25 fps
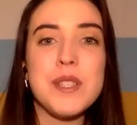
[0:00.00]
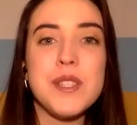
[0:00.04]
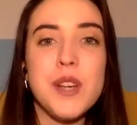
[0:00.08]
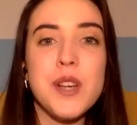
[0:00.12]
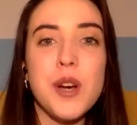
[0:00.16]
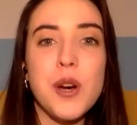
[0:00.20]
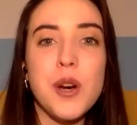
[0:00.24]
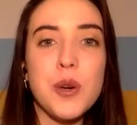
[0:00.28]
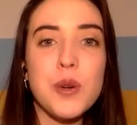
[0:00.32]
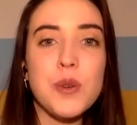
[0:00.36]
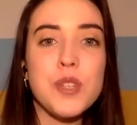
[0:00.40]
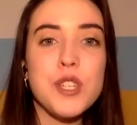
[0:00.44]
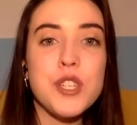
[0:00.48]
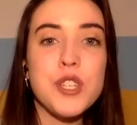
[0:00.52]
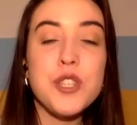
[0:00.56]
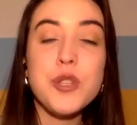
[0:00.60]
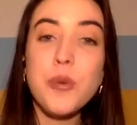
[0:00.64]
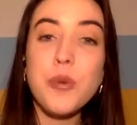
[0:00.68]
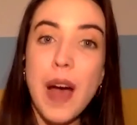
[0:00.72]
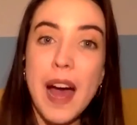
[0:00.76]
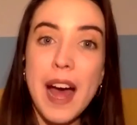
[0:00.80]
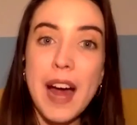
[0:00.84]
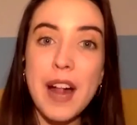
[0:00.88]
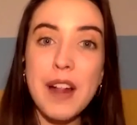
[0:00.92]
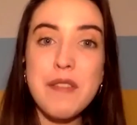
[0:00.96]

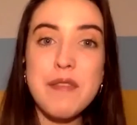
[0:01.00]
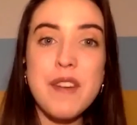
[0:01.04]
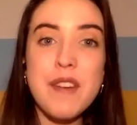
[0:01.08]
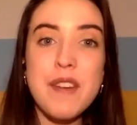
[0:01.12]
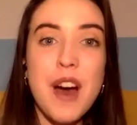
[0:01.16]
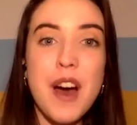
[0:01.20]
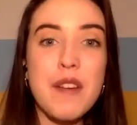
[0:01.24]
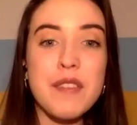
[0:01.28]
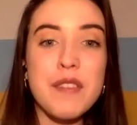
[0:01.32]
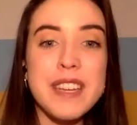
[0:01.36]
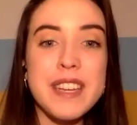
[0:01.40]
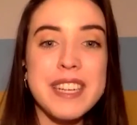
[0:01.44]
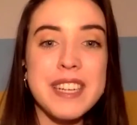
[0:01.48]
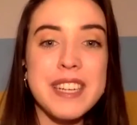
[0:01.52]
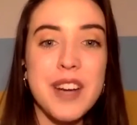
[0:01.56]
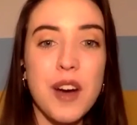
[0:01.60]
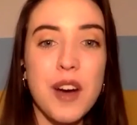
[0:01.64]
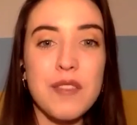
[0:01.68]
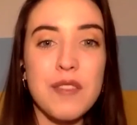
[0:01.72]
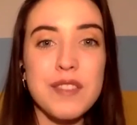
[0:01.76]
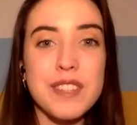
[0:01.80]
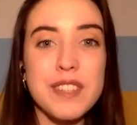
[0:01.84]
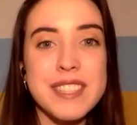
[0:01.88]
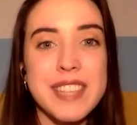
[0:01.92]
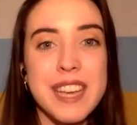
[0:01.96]
episode 12 of In
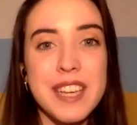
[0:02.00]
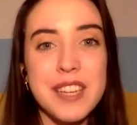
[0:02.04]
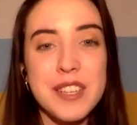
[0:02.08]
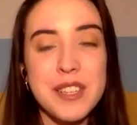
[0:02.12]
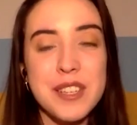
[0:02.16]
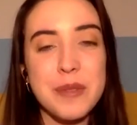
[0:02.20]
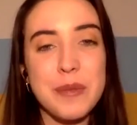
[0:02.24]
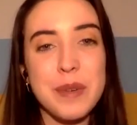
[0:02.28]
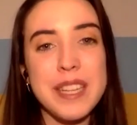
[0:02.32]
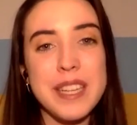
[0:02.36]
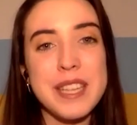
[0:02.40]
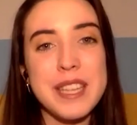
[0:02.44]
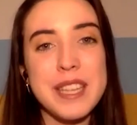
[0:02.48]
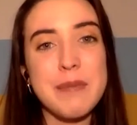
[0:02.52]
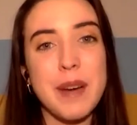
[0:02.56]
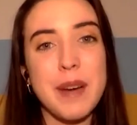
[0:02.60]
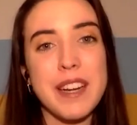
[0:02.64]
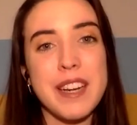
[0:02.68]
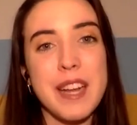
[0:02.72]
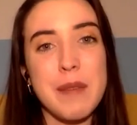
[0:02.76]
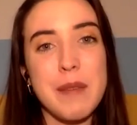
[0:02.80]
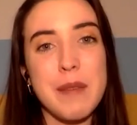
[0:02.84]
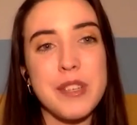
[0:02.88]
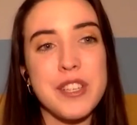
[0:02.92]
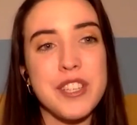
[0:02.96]
Conversation With.
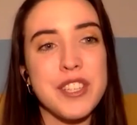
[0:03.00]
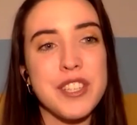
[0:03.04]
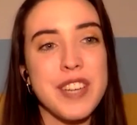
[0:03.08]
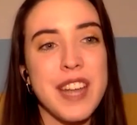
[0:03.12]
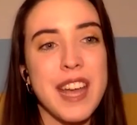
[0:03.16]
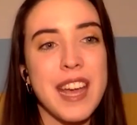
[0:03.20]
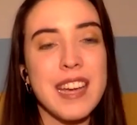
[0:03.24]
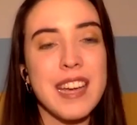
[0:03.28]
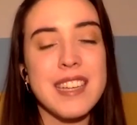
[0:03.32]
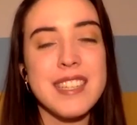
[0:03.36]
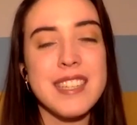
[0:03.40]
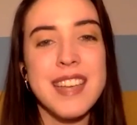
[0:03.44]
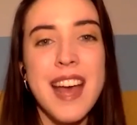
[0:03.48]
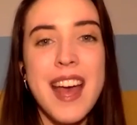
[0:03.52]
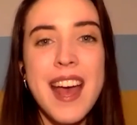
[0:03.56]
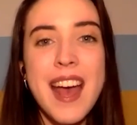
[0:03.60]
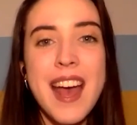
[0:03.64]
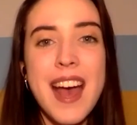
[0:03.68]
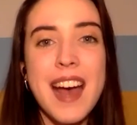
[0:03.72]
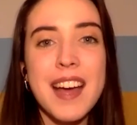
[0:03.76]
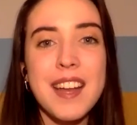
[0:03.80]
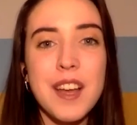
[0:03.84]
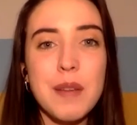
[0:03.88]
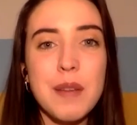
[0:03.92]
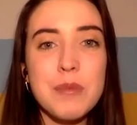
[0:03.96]
My name is Sinead,
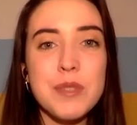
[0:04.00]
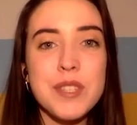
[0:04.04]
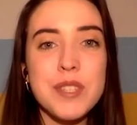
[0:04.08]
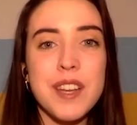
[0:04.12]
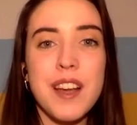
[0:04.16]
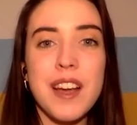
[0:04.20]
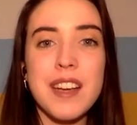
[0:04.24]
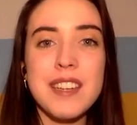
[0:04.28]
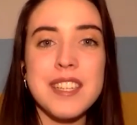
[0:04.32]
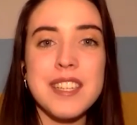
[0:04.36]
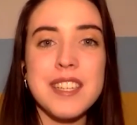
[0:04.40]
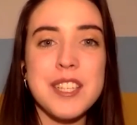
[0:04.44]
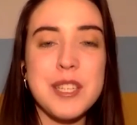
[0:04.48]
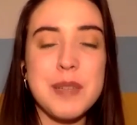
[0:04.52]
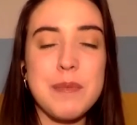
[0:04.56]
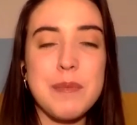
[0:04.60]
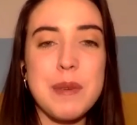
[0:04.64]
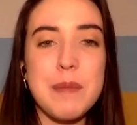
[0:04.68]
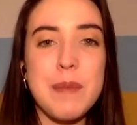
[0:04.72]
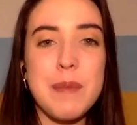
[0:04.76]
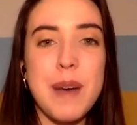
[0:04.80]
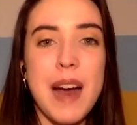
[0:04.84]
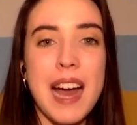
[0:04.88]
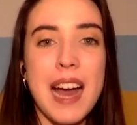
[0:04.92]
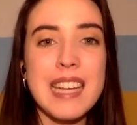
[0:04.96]
and I'm delighted to be
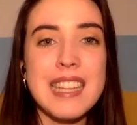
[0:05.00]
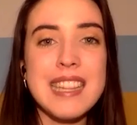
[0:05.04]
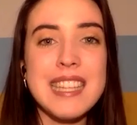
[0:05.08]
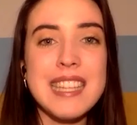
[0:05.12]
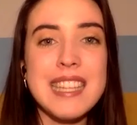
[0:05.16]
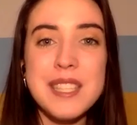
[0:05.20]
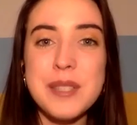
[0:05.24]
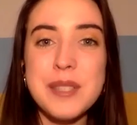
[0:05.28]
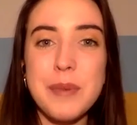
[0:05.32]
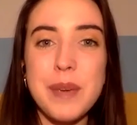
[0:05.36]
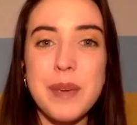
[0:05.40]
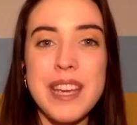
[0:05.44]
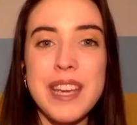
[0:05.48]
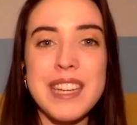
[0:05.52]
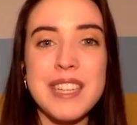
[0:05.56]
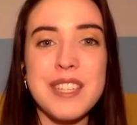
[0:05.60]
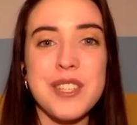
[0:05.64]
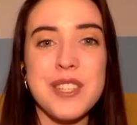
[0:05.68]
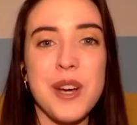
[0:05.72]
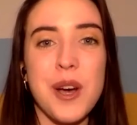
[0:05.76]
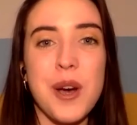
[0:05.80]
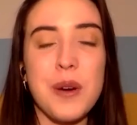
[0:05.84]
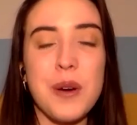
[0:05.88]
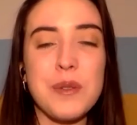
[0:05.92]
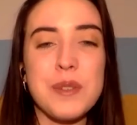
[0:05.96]
back this week
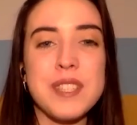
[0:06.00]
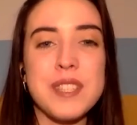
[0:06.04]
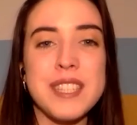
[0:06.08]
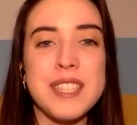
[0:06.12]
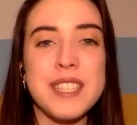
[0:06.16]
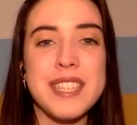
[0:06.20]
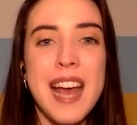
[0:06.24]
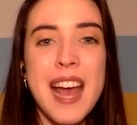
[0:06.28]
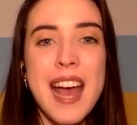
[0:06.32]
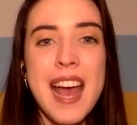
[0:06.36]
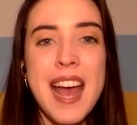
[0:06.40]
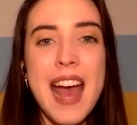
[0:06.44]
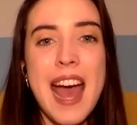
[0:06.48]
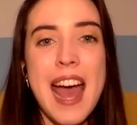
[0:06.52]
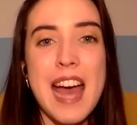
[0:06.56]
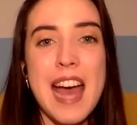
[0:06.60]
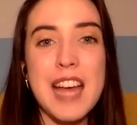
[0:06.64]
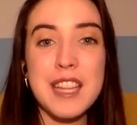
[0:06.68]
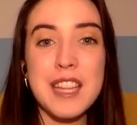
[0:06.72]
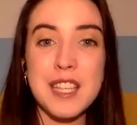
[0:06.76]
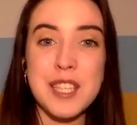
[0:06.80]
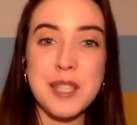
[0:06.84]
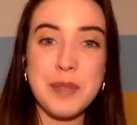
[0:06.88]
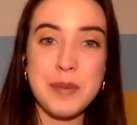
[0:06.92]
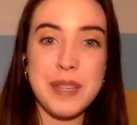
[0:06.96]
to host
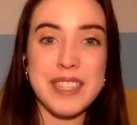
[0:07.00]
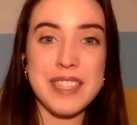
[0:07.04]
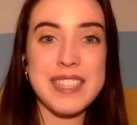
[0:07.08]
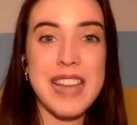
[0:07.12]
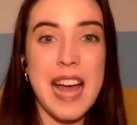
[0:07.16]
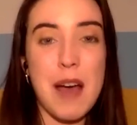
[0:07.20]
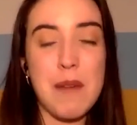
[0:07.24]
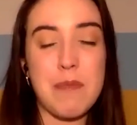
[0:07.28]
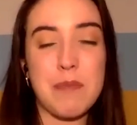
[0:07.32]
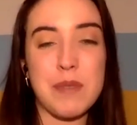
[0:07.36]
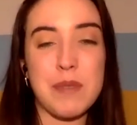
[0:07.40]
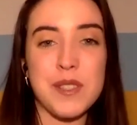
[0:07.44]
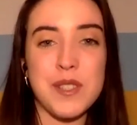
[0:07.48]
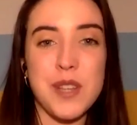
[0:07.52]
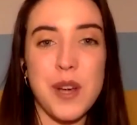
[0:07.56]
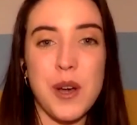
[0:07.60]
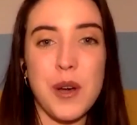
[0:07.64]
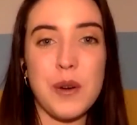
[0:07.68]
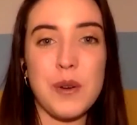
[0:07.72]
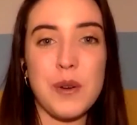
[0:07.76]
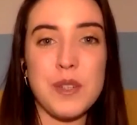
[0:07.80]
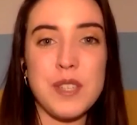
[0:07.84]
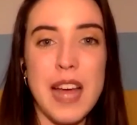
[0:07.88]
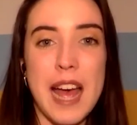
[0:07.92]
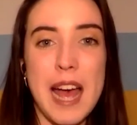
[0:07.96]
this week's
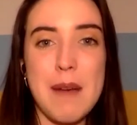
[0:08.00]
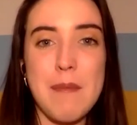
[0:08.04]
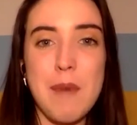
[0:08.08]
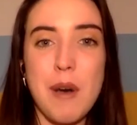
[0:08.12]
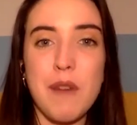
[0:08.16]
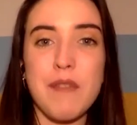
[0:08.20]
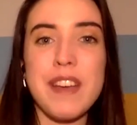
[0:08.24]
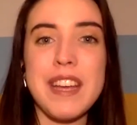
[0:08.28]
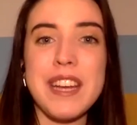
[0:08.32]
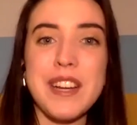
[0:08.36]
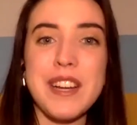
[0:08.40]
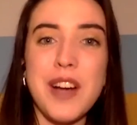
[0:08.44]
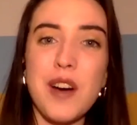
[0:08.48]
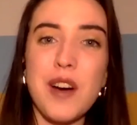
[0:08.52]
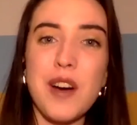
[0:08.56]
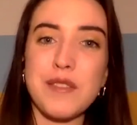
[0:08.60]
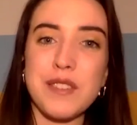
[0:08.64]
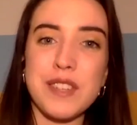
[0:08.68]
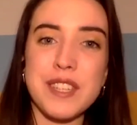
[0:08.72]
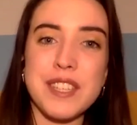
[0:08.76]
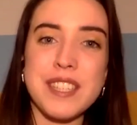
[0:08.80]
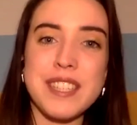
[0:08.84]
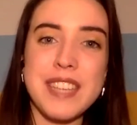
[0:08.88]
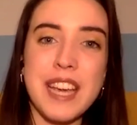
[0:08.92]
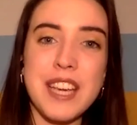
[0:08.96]
episode of In
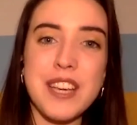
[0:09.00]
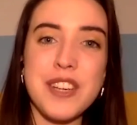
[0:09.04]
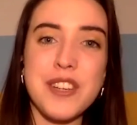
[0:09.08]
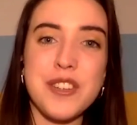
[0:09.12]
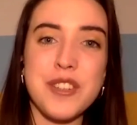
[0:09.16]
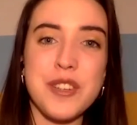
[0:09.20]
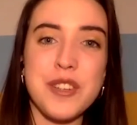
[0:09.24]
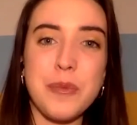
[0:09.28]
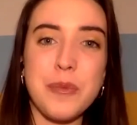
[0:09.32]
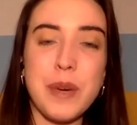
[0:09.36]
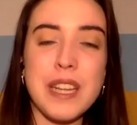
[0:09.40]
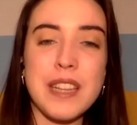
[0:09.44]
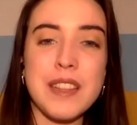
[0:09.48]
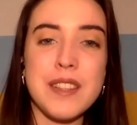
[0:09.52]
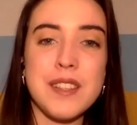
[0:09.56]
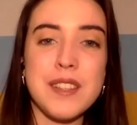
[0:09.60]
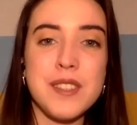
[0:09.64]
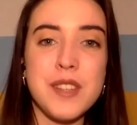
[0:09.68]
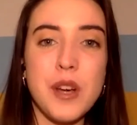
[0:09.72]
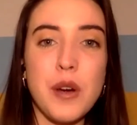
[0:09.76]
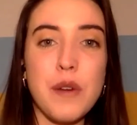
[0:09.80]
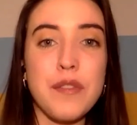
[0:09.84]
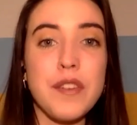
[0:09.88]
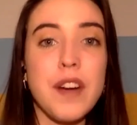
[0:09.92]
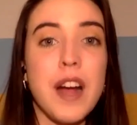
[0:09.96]
Conversation With.
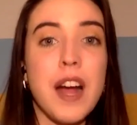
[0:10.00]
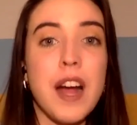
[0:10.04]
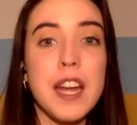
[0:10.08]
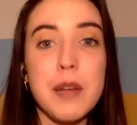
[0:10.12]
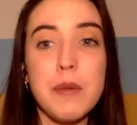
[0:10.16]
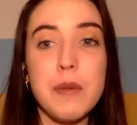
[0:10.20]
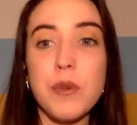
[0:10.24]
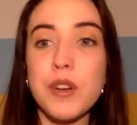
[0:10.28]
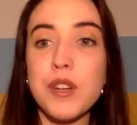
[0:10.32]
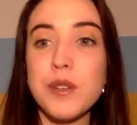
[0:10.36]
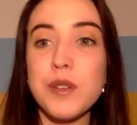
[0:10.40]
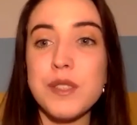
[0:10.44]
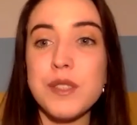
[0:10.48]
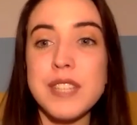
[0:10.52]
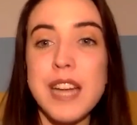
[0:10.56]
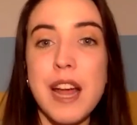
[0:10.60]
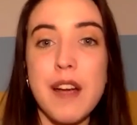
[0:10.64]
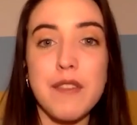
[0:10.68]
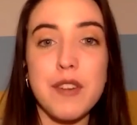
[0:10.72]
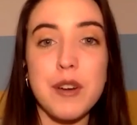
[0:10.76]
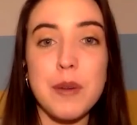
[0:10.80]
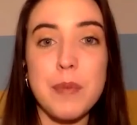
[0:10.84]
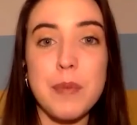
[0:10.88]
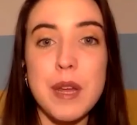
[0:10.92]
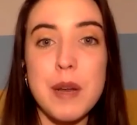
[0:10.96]
So for anyone who's
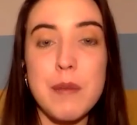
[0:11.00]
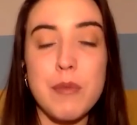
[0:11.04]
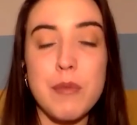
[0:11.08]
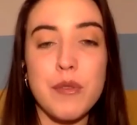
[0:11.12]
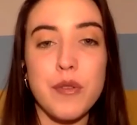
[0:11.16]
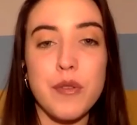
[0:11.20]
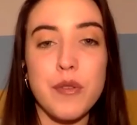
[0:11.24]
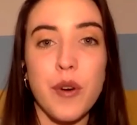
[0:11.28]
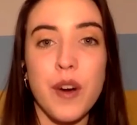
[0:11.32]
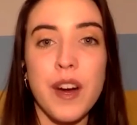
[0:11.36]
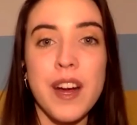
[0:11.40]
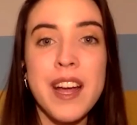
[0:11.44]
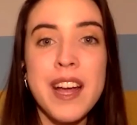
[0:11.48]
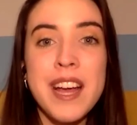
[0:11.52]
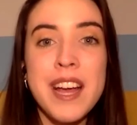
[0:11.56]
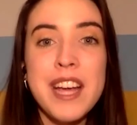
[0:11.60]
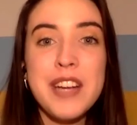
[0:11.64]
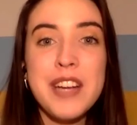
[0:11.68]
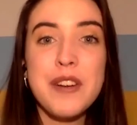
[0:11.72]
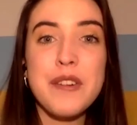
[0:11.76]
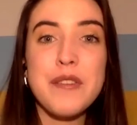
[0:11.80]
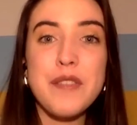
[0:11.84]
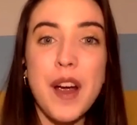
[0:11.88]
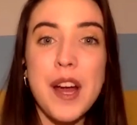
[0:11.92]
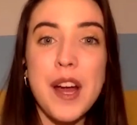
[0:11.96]
never been before,
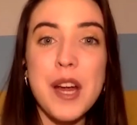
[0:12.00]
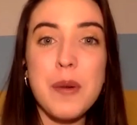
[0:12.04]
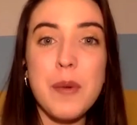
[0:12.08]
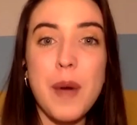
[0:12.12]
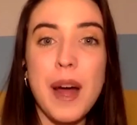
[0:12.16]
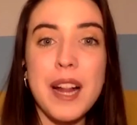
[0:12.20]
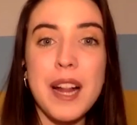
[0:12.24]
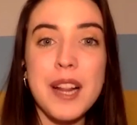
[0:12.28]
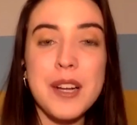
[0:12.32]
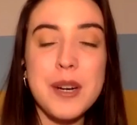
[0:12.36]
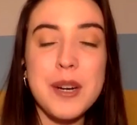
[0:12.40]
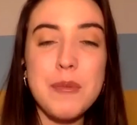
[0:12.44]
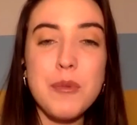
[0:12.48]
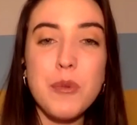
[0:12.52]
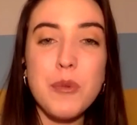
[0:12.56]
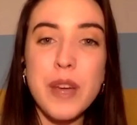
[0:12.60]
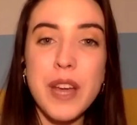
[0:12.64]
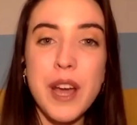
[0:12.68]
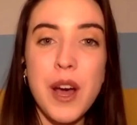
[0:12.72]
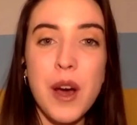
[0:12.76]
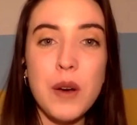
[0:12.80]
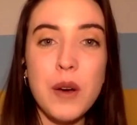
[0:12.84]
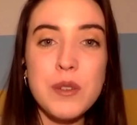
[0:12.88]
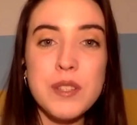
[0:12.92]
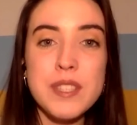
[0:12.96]
you're very welcome. We
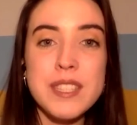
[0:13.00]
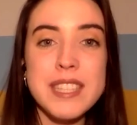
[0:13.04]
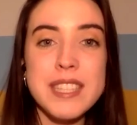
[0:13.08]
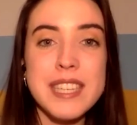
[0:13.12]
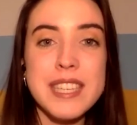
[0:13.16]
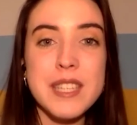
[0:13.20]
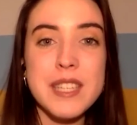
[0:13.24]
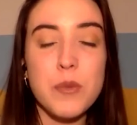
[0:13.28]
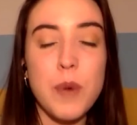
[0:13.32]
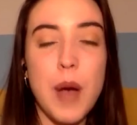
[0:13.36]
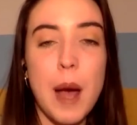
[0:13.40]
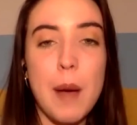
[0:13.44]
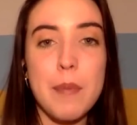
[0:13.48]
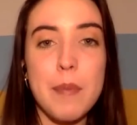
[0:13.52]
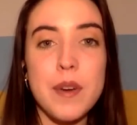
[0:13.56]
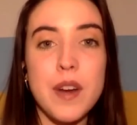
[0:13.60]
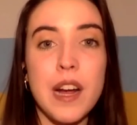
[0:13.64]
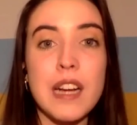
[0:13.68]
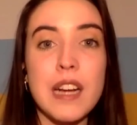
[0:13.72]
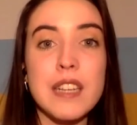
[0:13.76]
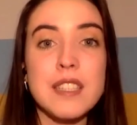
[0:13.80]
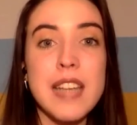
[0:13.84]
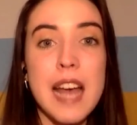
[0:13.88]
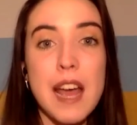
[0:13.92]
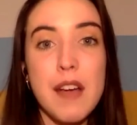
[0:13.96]
host these
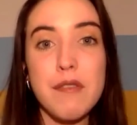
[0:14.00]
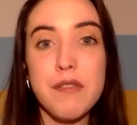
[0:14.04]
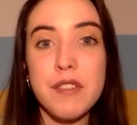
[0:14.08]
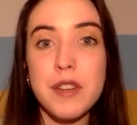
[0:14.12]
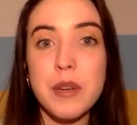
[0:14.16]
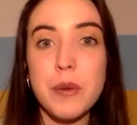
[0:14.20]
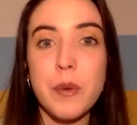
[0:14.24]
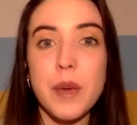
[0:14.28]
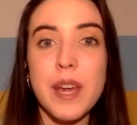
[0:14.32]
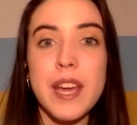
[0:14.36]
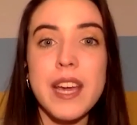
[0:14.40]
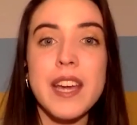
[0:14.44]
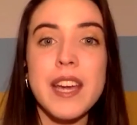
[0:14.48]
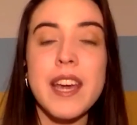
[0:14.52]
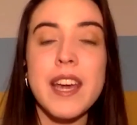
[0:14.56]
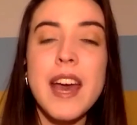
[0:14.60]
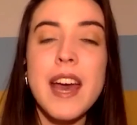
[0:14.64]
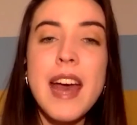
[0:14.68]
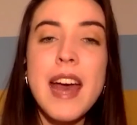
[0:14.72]
webinars every week